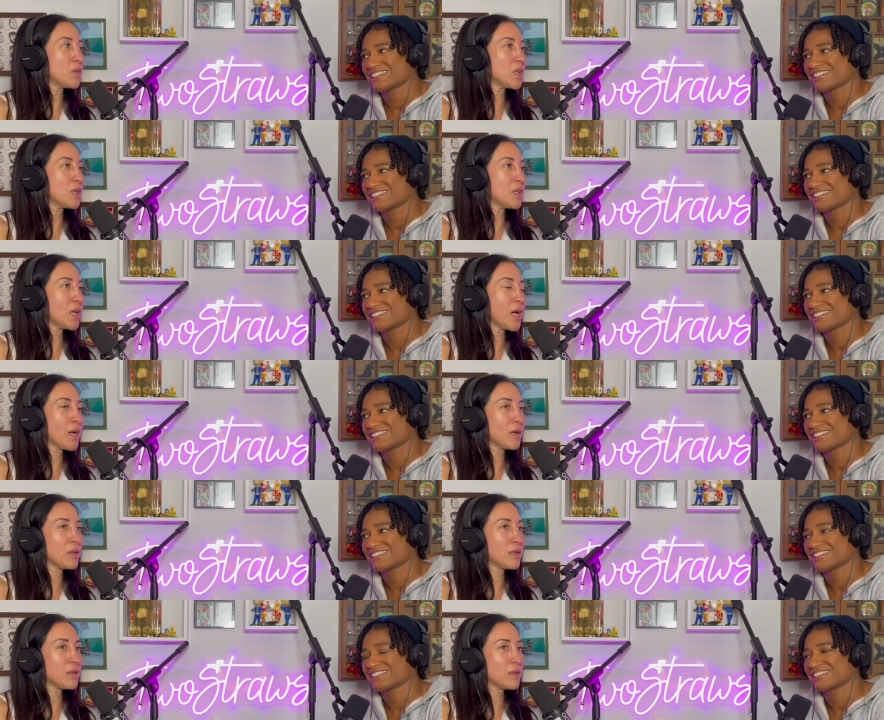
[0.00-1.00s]
Speaker 1: that he
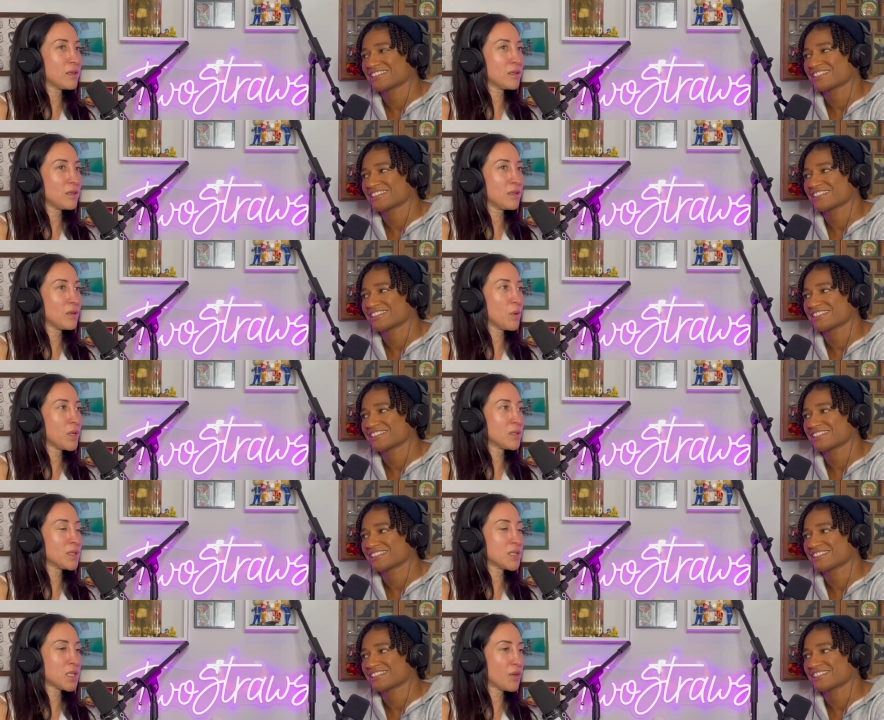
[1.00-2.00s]
had, you know, a,
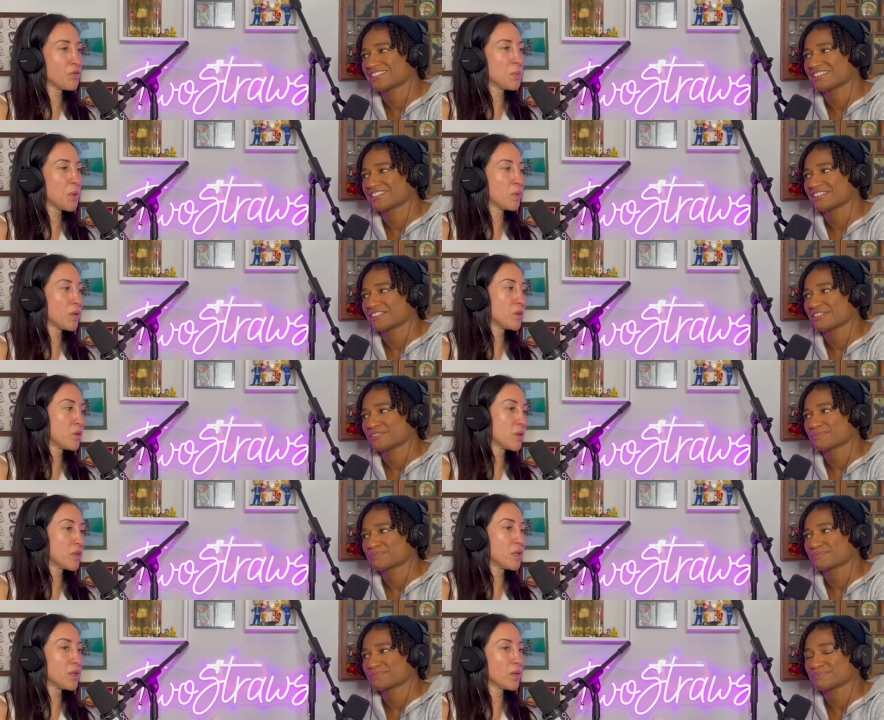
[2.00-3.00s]
a tough opponent who
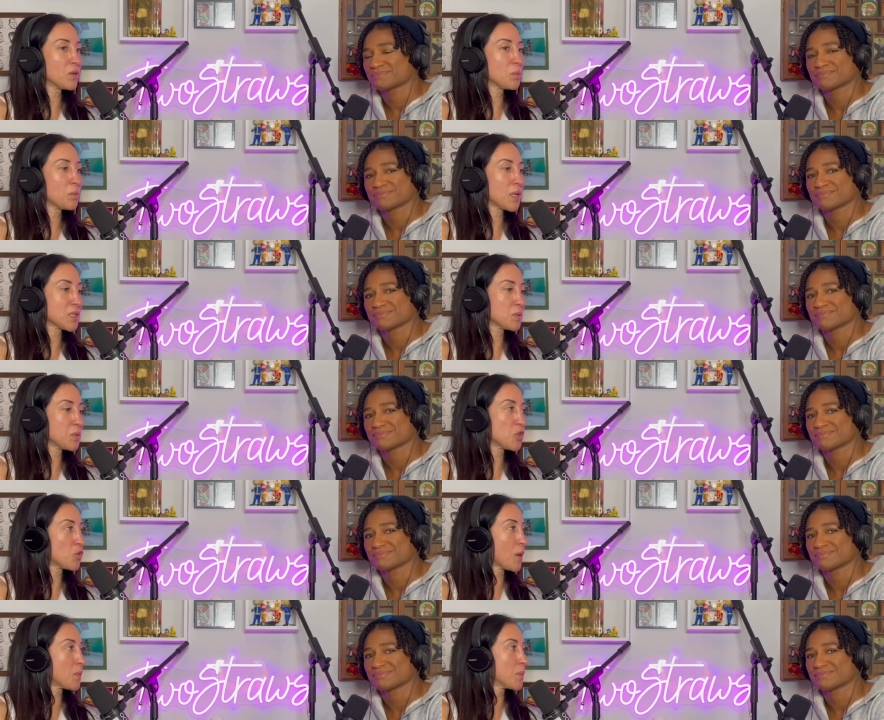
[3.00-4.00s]
could, you know, possibly
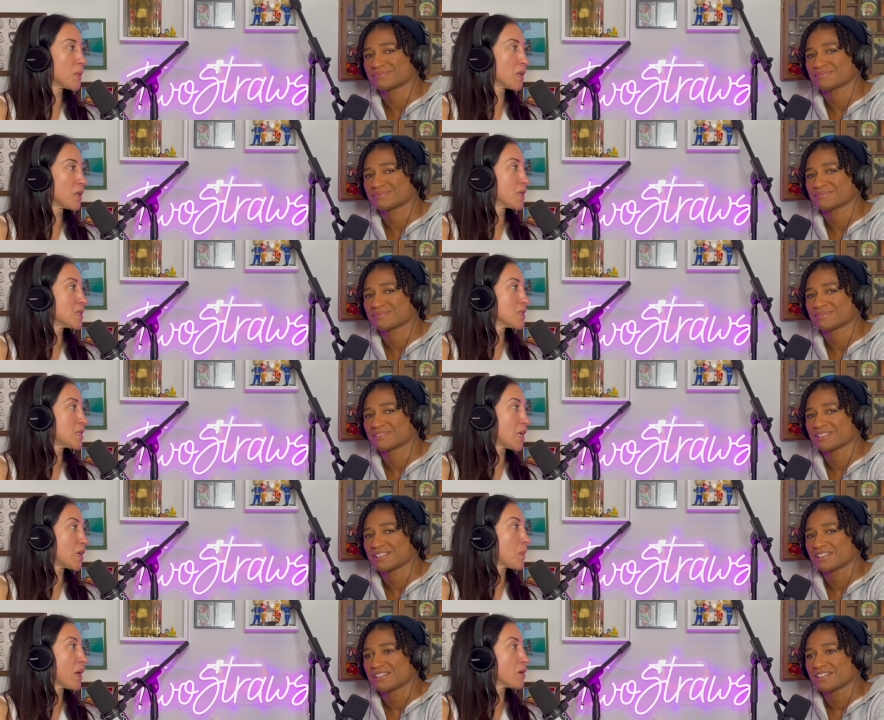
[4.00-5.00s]
drop him and, and
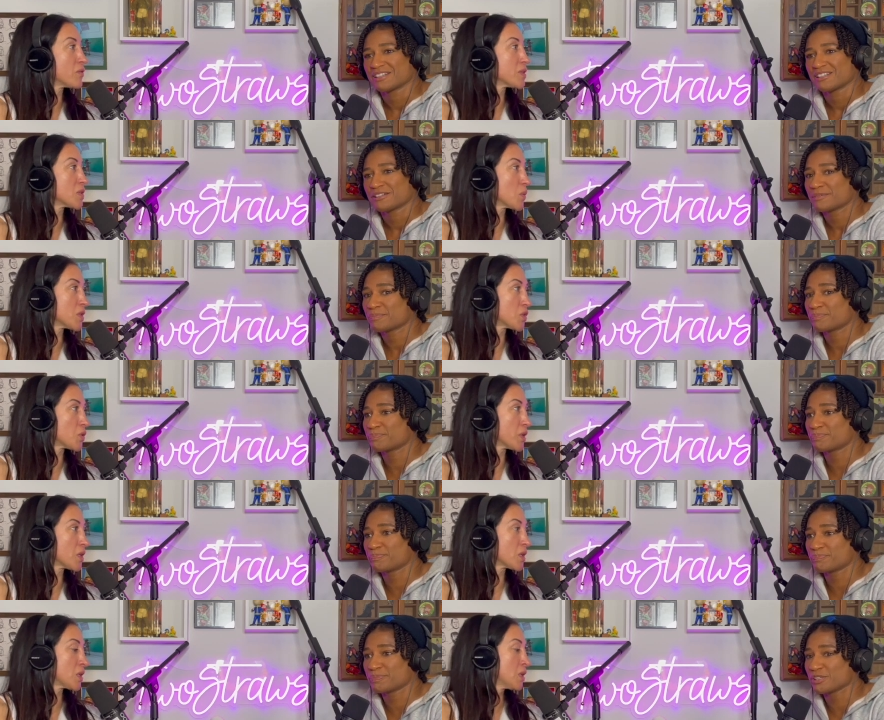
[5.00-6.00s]
take him out of his win
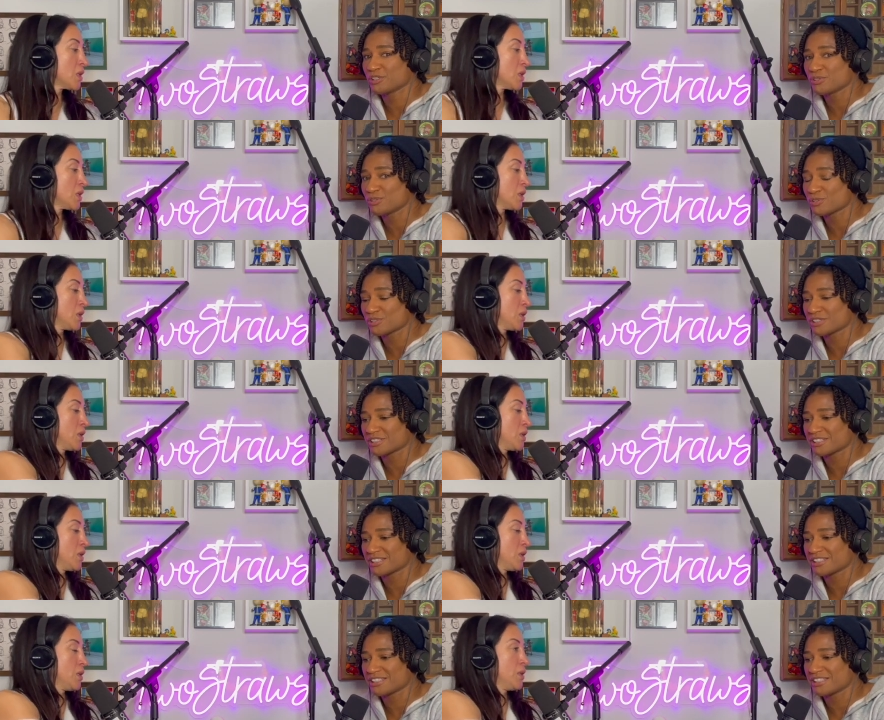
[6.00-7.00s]
streak.
Speaker 2: But
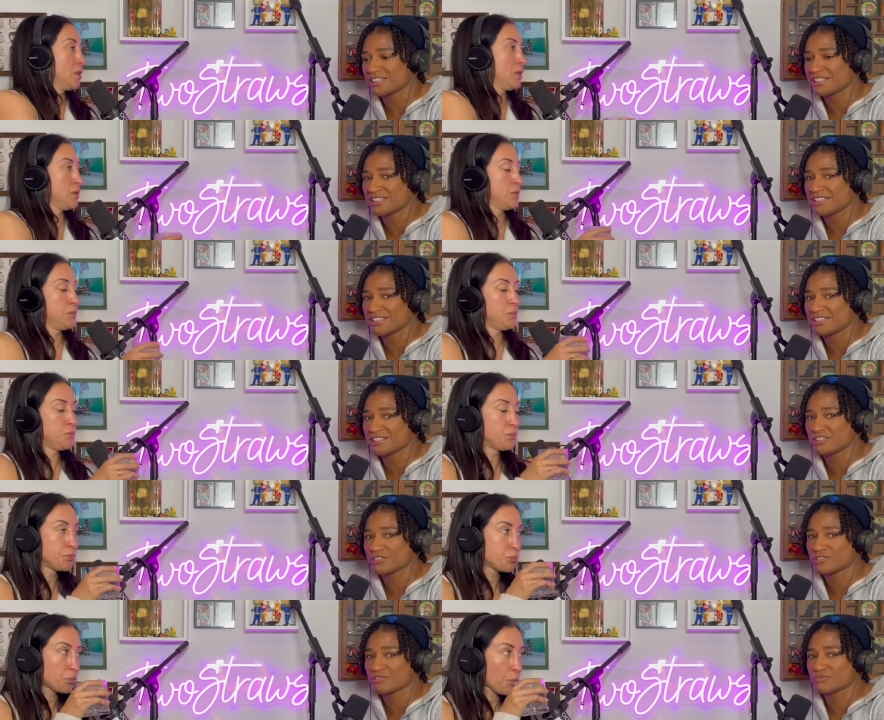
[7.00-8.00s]
usually,
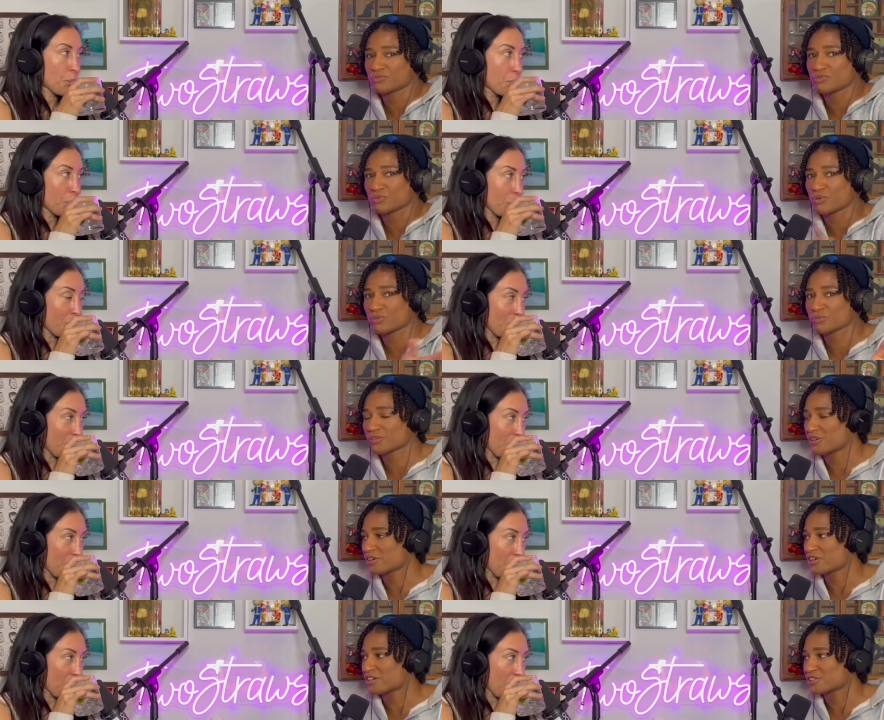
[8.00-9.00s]
he throws
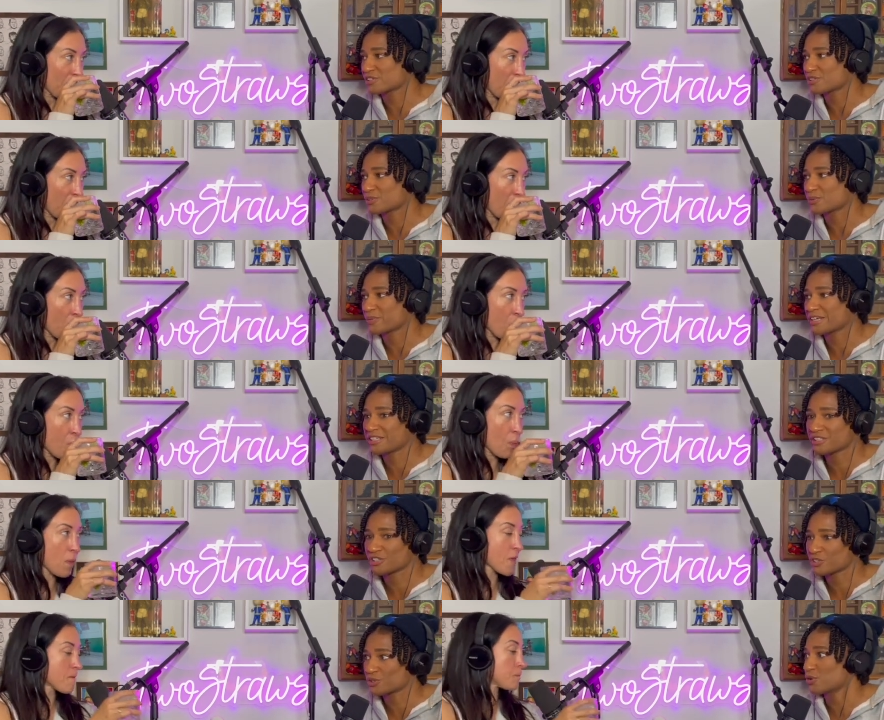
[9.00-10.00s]
all caution to the wind
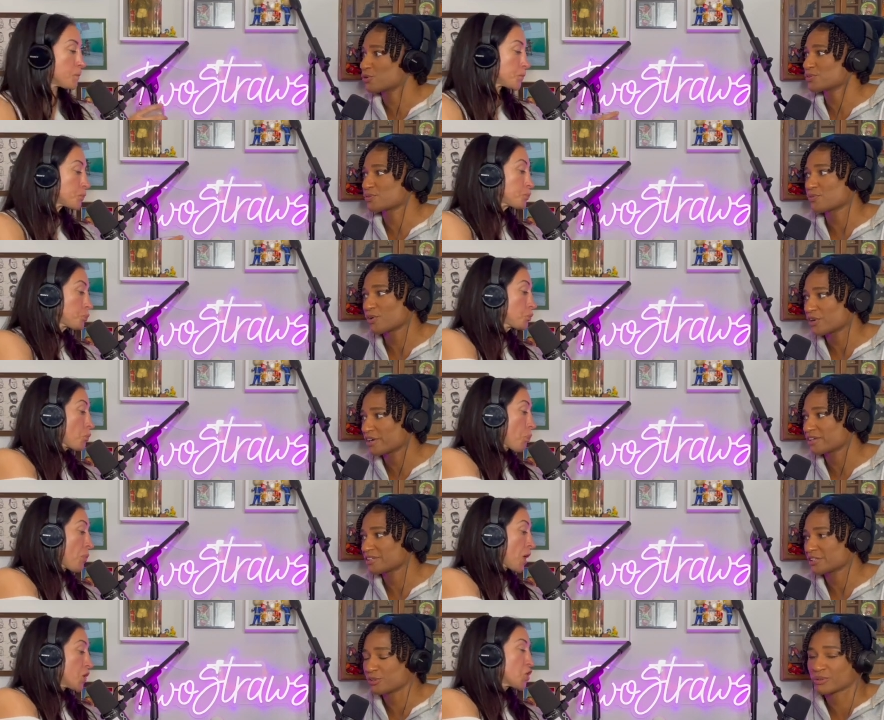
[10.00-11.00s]
and just goes for
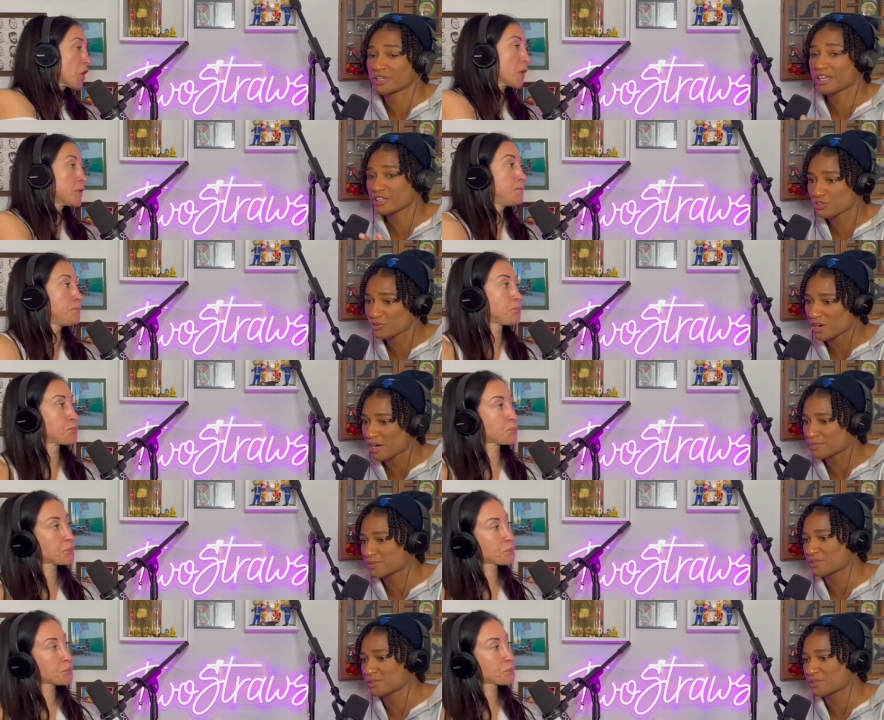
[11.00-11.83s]
it. He'll sure. get dropped,